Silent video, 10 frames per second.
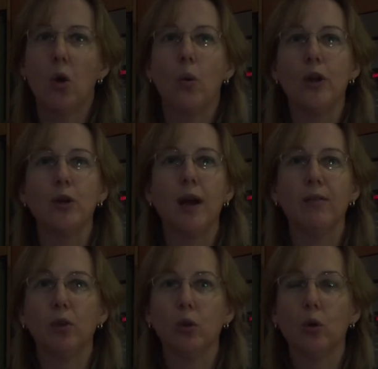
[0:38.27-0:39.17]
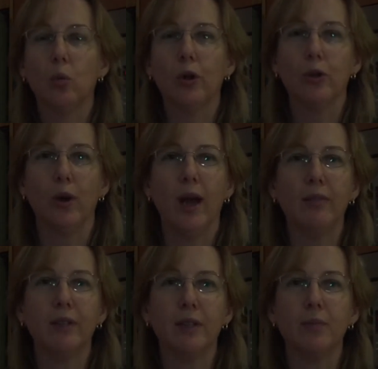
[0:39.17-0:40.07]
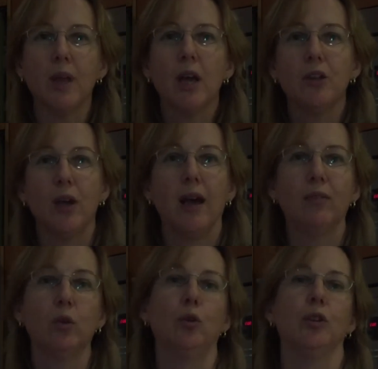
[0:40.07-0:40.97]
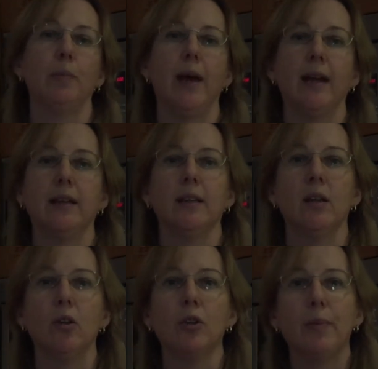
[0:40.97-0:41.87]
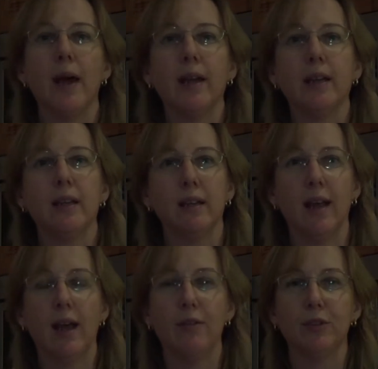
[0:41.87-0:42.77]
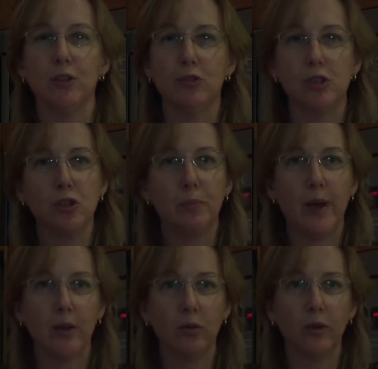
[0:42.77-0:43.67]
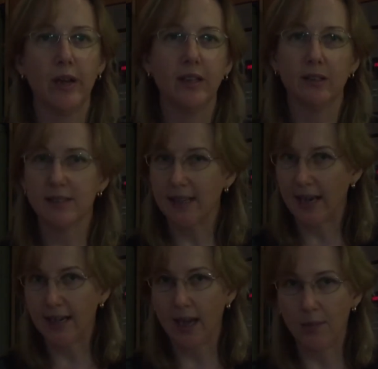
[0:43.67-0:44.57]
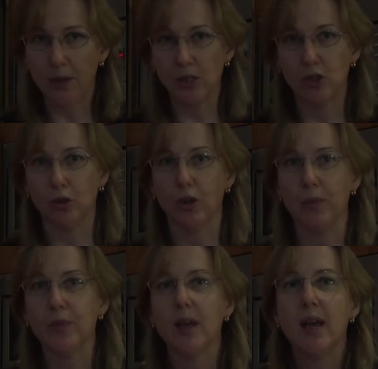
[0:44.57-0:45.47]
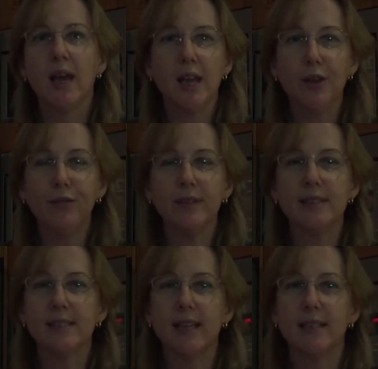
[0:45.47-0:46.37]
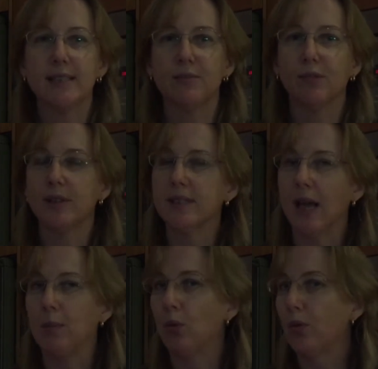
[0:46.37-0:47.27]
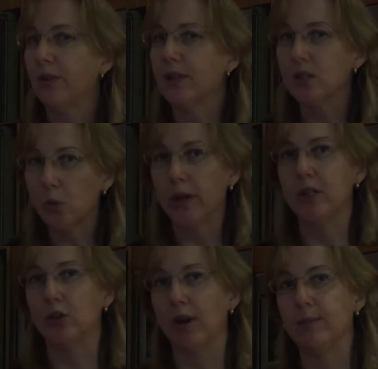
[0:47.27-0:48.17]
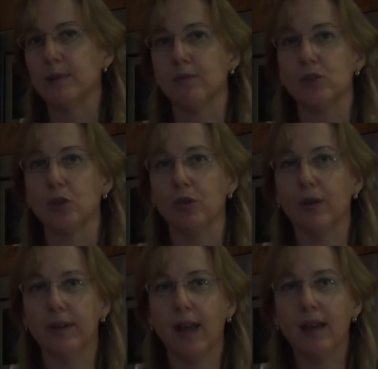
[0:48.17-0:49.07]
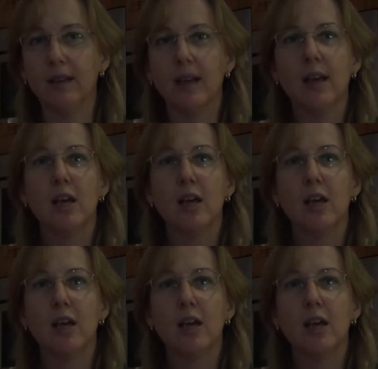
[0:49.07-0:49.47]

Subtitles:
When you have a look at what you're having, you have a look at the packet, and on the packet it'll have the nutrition panel and it'll say how much sugar. If it says, for example, that there's 20 grams of sugar in that,